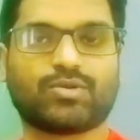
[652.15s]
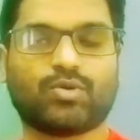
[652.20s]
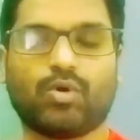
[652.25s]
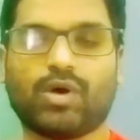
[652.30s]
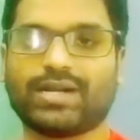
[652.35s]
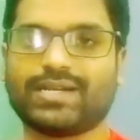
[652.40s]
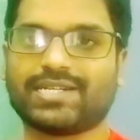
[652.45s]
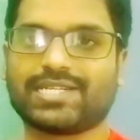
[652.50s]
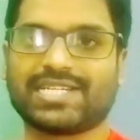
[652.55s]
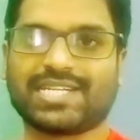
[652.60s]

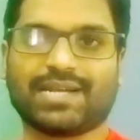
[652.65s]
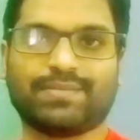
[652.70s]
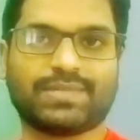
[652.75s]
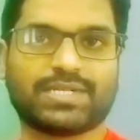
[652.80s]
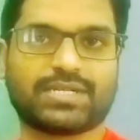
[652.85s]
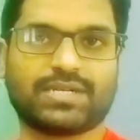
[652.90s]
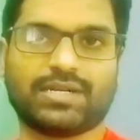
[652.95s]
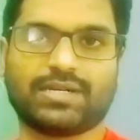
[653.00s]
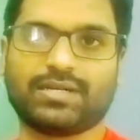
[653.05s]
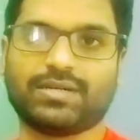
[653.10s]
coordination
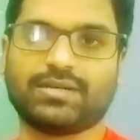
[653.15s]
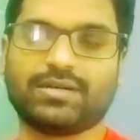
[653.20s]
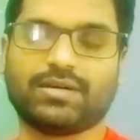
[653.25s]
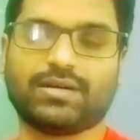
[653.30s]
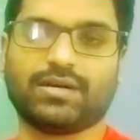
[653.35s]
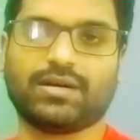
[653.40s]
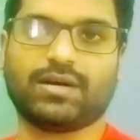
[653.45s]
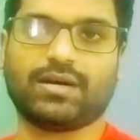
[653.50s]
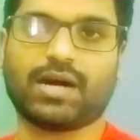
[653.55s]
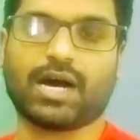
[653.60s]
chemistry and
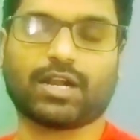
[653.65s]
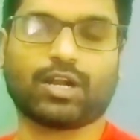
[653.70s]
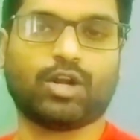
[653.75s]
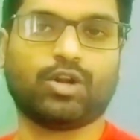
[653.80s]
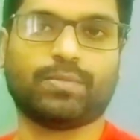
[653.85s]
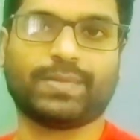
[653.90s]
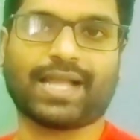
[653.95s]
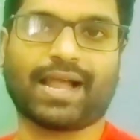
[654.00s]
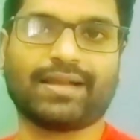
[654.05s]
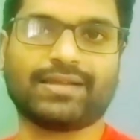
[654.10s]

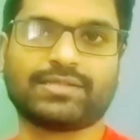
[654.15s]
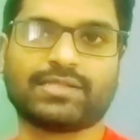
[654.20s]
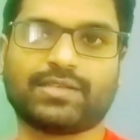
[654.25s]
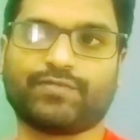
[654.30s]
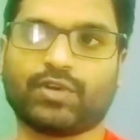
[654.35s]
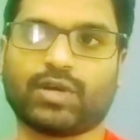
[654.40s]
organometallics.